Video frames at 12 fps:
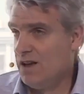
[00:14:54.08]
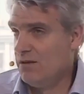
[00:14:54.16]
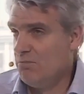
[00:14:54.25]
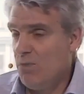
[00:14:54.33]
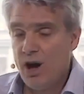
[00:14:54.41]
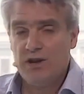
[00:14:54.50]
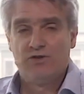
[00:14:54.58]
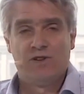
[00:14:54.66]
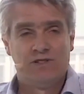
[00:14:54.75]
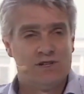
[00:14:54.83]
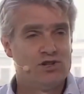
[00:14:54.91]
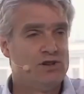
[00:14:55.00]
my
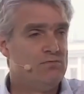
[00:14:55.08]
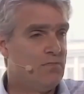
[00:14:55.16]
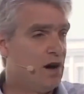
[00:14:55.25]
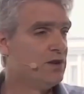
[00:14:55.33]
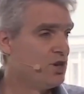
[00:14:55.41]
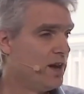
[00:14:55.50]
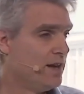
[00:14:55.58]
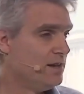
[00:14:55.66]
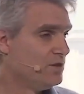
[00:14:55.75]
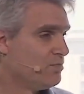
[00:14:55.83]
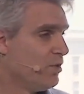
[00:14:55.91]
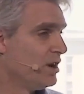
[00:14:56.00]
transition, my
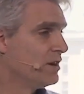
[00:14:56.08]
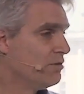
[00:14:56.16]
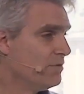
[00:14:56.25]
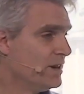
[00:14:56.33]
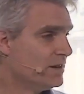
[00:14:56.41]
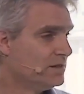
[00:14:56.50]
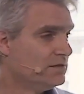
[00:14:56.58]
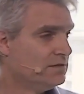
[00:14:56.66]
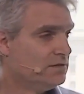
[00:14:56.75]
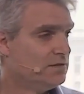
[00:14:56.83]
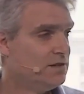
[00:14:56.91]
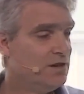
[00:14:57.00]
change, my career.
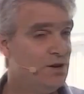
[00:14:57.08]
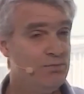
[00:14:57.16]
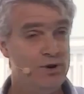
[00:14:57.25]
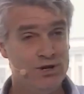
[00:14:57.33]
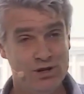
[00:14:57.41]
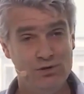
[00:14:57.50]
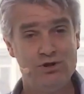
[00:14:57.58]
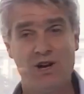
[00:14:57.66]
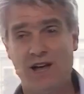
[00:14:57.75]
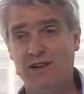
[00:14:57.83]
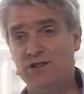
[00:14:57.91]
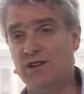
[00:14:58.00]
But you
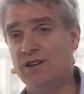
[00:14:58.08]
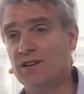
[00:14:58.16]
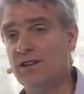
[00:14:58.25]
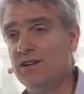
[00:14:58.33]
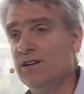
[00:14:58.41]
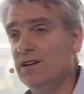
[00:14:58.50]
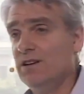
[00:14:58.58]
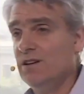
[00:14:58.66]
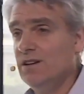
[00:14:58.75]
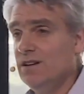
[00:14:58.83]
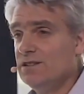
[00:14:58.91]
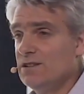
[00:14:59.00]
changing
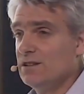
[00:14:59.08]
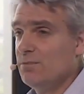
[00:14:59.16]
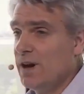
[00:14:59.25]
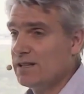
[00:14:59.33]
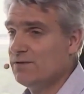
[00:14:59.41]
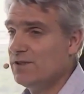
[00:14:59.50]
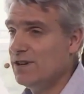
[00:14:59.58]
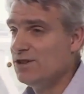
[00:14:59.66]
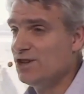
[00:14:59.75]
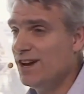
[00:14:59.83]
is going to massively